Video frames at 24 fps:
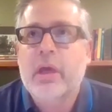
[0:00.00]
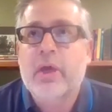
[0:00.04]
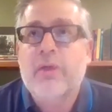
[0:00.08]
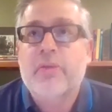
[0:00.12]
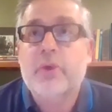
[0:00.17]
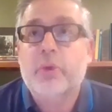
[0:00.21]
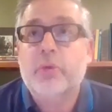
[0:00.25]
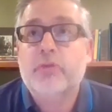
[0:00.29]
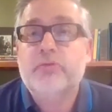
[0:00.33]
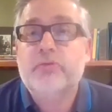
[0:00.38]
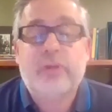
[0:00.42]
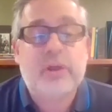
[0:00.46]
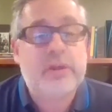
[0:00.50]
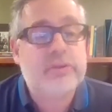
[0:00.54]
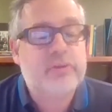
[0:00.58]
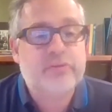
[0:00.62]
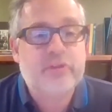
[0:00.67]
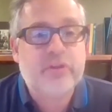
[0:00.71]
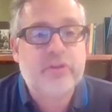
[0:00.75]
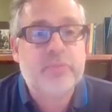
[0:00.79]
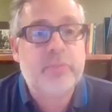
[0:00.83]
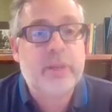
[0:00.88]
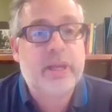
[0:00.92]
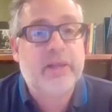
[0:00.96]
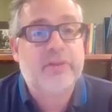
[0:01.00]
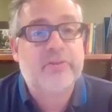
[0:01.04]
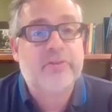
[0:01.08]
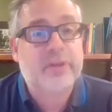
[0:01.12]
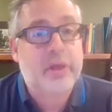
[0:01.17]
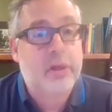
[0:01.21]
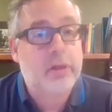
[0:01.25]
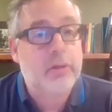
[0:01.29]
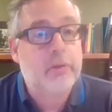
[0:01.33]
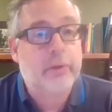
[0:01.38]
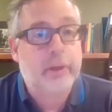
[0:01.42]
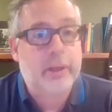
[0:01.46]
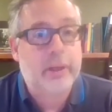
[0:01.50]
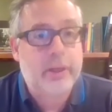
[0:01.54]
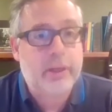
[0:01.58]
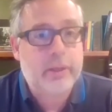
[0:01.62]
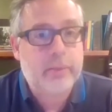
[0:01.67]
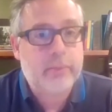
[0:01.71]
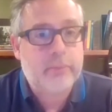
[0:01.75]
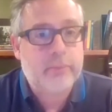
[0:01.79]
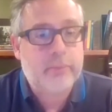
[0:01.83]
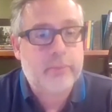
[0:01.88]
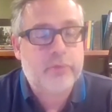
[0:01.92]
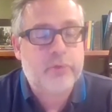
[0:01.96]
those trends have just been accelerating.
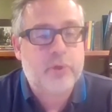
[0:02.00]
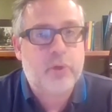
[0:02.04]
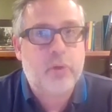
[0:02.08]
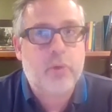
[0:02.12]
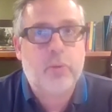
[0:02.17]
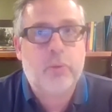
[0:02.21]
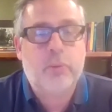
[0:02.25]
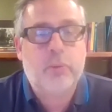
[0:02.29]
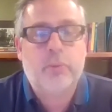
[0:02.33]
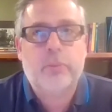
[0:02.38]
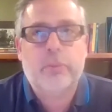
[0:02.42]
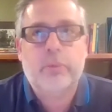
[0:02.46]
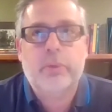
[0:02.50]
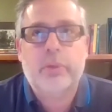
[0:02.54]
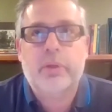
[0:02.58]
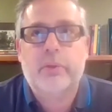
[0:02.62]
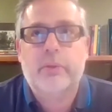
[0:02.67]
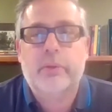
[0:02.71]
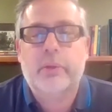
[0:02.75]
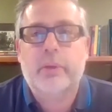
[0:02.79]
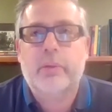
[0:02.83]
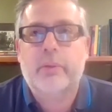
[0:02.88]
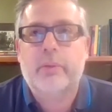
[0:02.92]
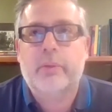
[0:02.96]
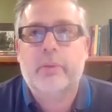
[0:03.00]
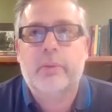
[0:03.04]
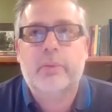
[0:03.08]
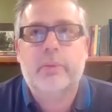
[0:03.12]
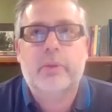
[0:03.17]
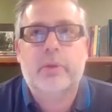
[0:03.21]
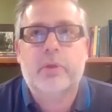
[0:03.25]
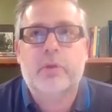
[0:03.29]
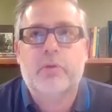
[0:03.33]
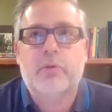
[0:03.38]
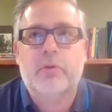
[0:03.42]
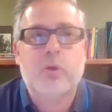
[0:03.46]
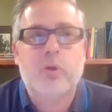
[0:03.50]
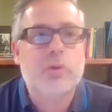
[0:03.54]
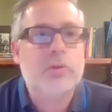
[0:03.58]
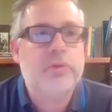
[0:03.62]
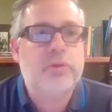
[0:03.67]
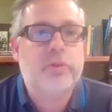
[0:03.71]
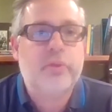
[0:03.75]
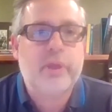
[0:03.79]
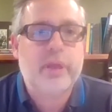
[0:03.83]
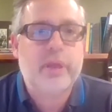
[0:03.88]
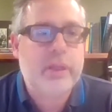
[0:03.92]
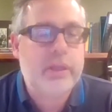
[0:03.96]
So, the
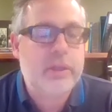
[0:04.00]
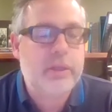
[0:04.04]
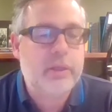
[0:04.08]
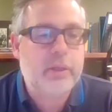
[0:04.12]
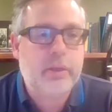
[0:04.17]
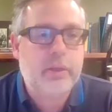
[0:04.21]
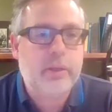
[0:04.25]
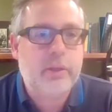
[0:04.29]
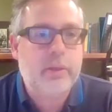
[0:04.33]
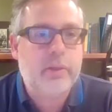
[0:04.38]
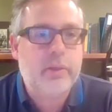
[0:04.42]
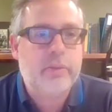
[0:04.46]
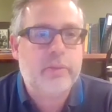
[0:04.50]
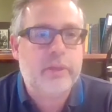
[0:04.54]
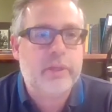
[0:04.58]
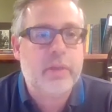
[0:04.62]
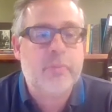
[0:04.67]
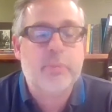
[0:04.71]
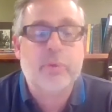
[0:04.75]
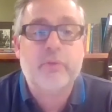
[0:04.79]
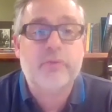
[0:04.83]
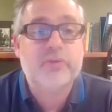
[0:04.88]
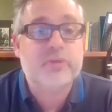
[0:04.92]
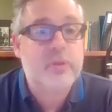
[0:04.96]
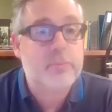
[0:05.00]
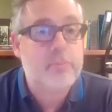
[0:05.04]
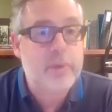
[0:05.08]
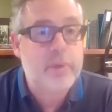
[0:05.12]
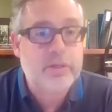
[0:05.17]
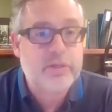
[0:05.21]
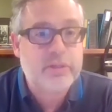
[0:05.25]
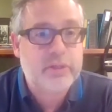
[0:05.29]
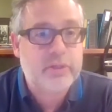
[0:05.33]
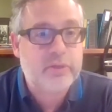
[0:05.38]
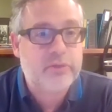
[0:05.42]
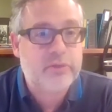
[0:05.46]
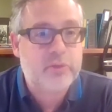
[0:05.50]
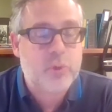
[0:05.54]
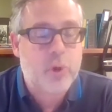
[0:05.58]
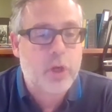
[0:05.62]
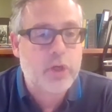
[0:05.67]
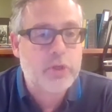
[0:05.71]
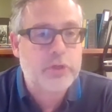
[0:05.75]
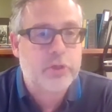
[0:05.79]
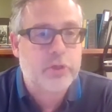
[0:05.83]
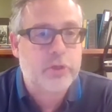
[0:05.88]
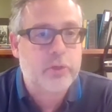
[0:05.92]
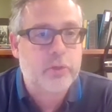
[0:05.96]
growth in the number of submissions to our
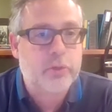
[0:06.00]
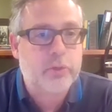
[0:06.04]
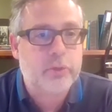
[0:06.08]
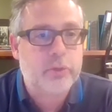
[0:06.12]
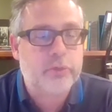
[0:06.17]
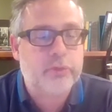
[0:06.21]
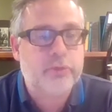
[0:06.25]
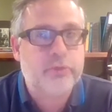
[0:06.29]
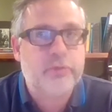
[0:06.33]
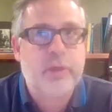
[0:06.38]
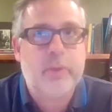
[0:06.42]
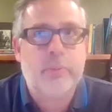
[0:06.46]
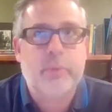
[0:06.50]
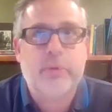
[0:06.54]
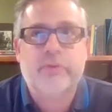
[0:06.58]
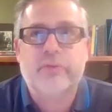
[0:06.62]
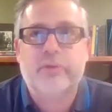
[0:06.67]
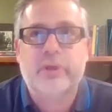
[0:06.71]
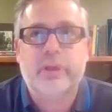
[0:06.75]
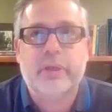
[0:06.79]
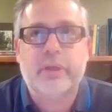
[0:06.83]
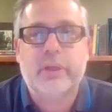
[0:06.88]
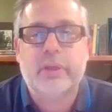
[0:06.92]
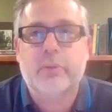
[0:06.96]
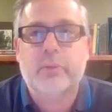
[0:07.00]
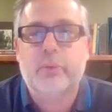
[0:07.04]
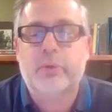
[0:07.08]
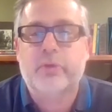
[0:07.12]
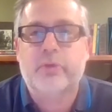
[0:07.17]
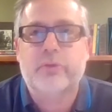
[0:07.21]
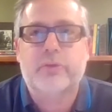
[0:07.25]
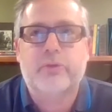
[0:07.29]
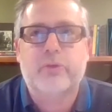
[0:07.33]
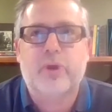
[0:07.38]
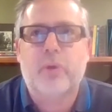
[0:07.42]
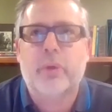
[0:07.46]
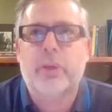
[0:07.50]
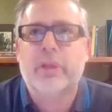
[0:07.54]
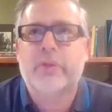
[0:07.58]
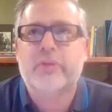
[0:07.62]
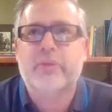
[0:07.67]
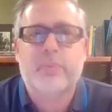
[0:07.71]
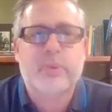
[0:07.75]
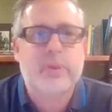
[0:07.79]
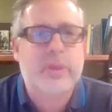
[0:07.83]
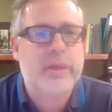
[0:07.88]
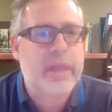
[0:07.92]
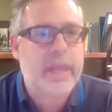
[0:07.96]
journals that we've seen was growing at
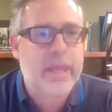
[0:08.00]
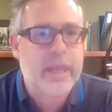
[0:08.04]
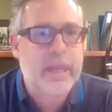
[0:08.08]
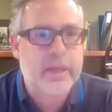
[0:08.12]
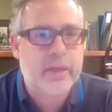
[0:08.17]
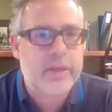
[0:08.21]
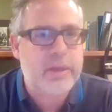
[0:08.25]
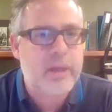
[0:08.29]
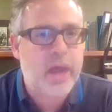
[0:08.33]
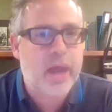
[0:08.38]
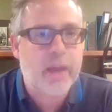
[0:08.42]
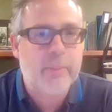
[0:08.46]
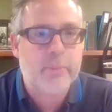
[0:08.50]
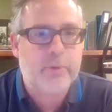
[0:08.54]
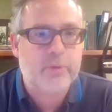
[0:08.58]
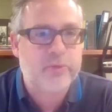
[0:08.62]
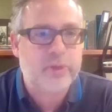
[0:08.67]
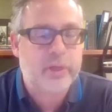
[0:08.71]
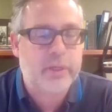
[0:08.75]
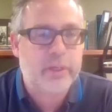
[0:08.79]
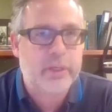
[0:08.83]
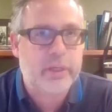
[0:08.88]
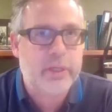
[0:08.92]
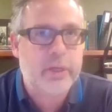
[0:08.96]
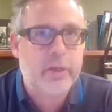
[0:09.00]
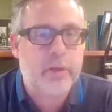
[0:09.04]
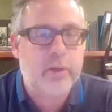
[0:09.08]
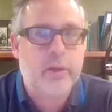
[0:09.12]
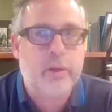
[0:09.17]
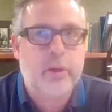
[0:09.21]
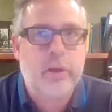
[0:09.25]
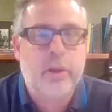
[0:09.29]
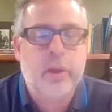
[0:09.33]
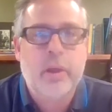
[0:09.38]
something like 8-9% a year.